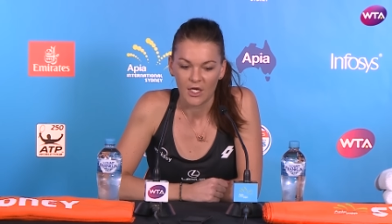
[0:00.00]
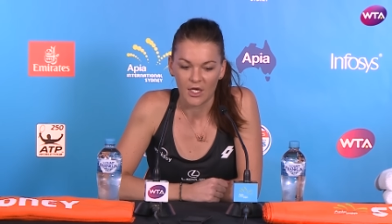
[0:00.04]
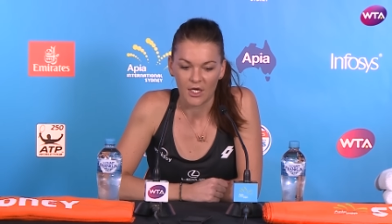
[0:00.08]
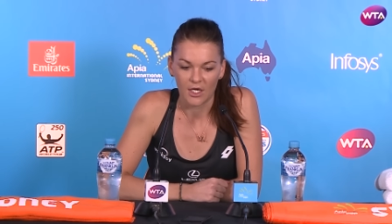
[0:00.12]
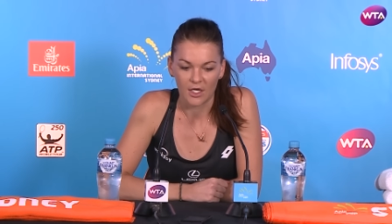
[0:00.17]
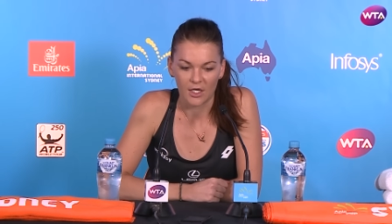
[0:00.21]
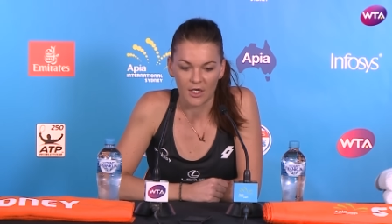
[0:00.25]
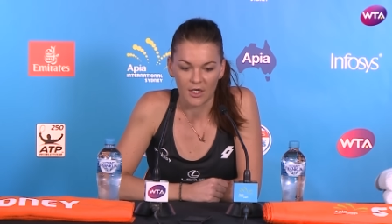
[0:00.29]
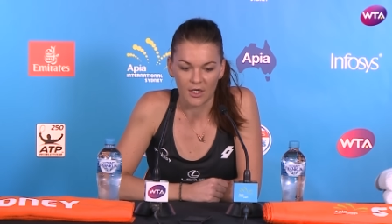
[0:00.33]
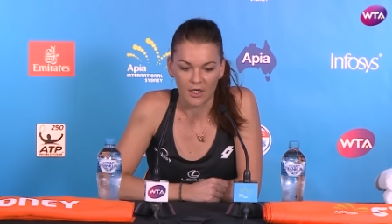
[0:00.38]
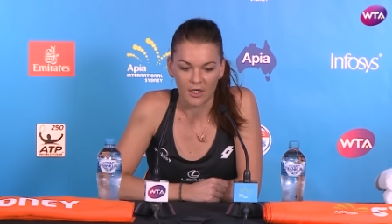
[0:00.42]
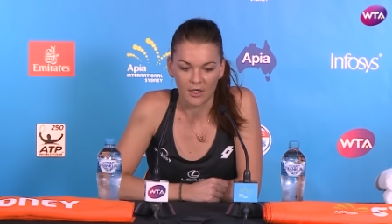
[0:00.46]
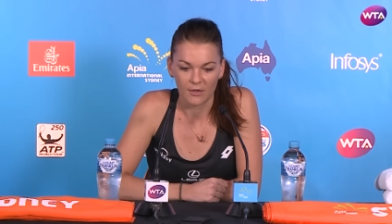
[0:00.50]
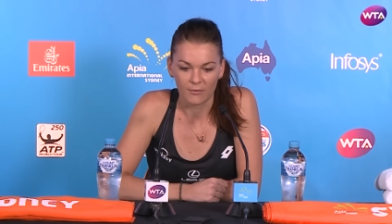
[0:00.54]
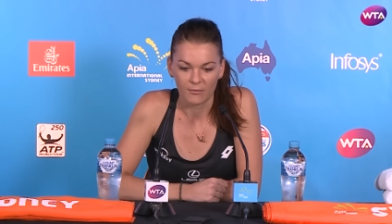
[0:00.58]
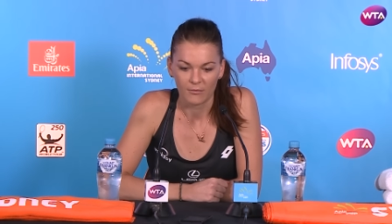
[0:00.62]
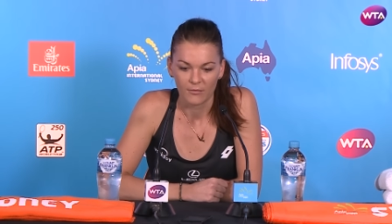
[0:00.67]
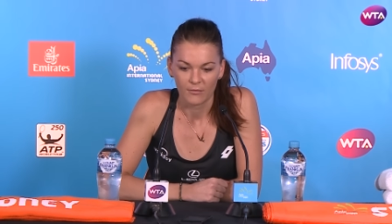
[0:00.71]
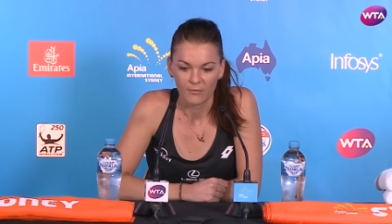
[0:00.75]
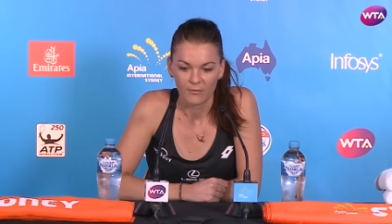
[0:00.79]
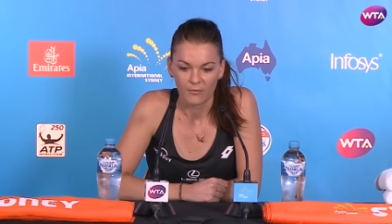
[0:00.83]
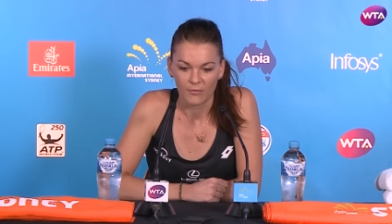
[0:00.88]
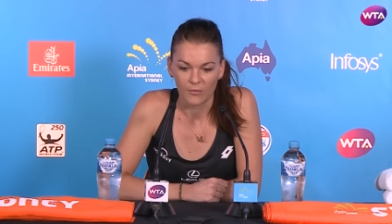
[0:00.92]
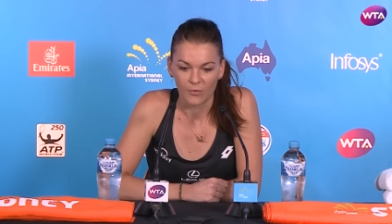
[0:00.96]
uh,
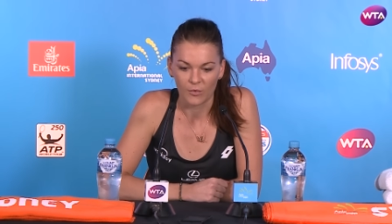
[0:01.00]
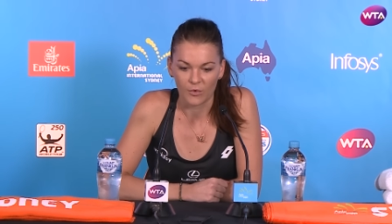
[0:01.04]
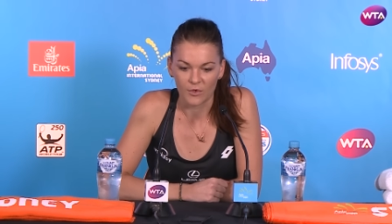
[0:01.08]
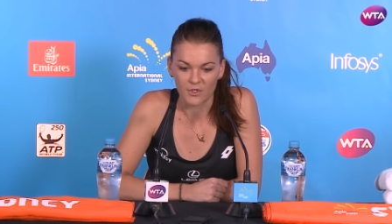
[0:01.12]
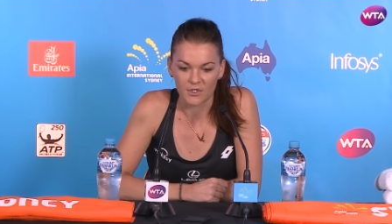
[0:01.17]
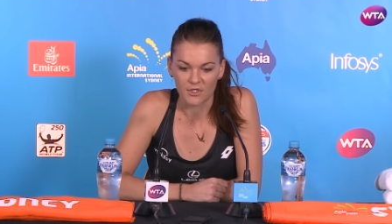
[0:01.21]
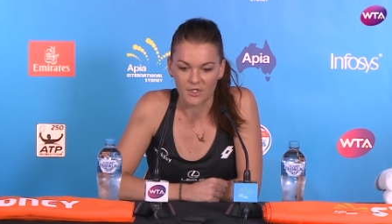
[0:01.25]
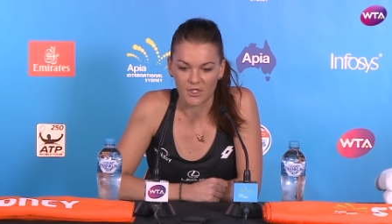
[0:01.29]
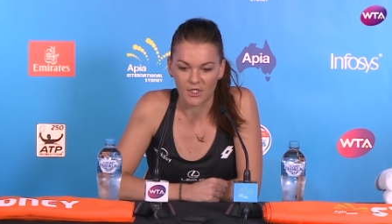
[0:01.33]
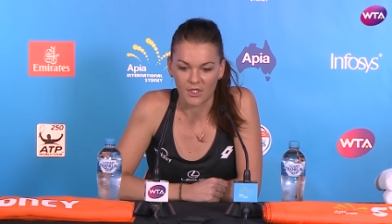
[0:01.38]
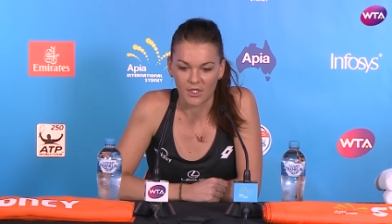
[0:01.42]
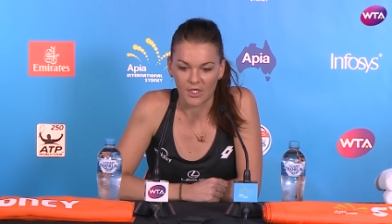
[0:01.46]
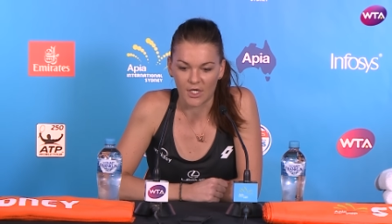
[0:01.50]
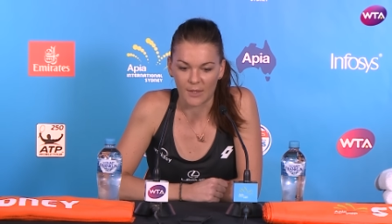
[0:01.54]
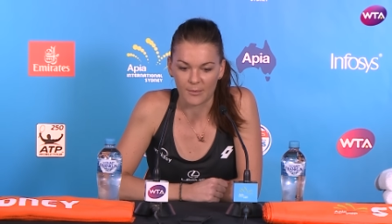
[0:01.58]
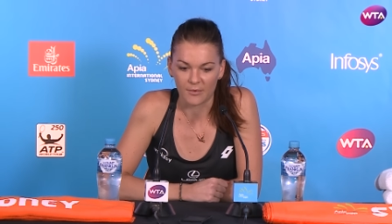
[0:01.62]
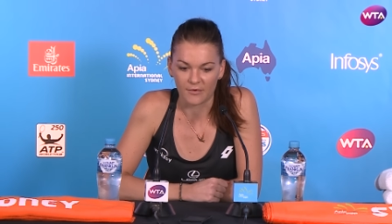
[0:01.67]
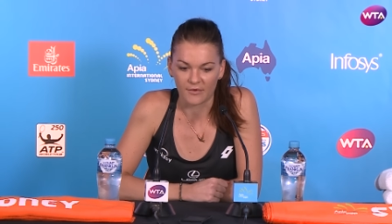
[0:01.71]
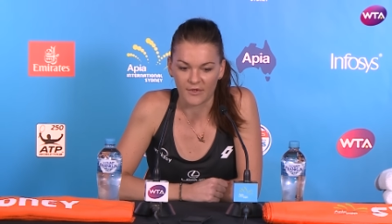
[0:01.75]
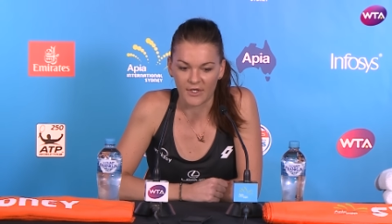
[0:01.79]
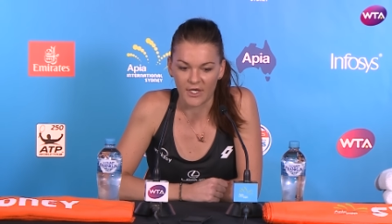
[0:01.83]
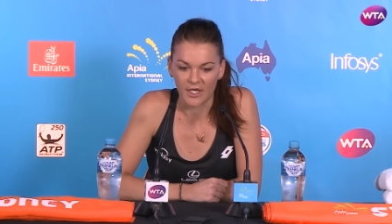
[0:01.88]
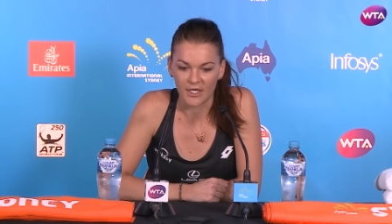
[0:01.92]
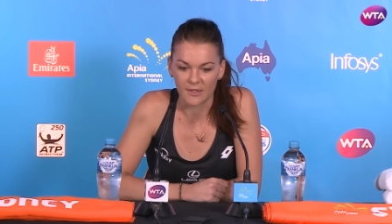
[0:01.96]
worse
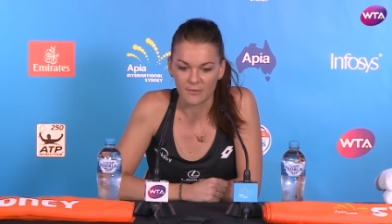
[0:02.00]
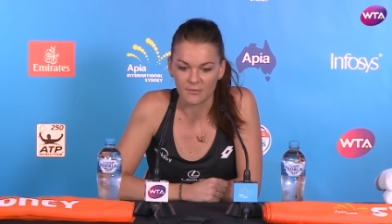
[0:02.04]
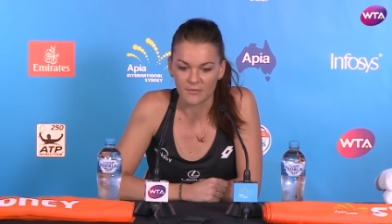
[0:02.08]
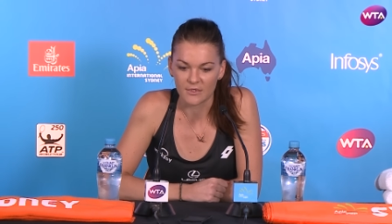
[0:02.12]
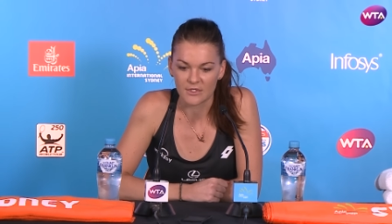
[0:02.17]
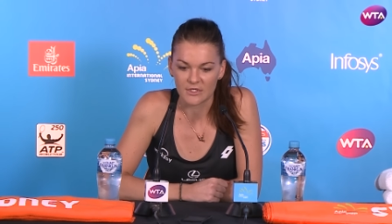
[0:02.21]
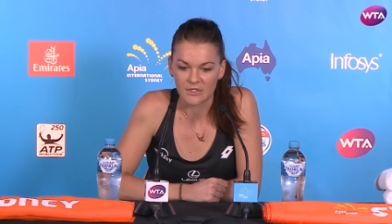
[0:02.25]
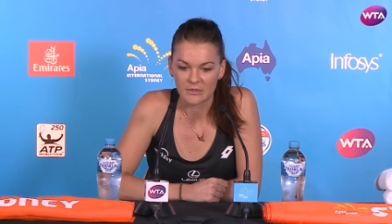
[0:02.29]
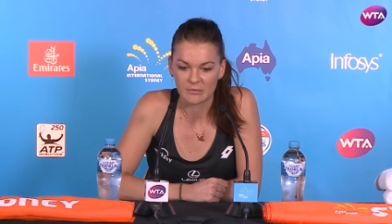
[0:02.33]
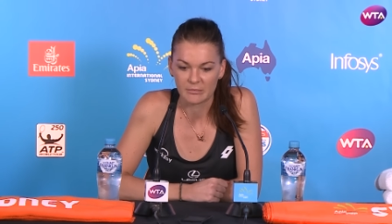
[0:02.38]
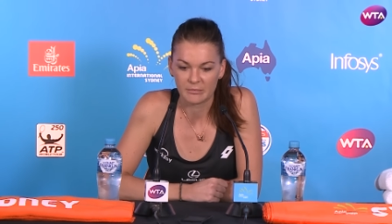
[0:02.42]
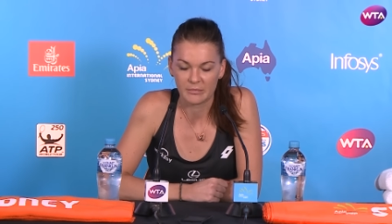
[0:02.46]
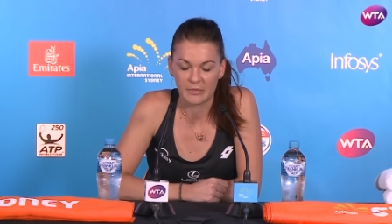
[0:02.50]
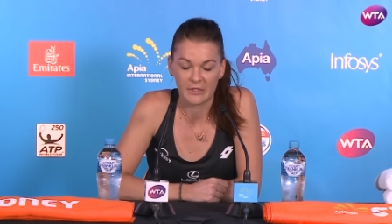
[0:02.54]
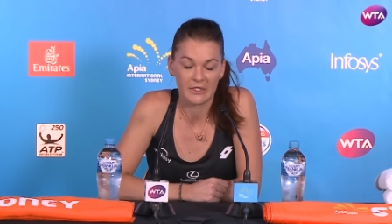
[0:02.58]
couple of games.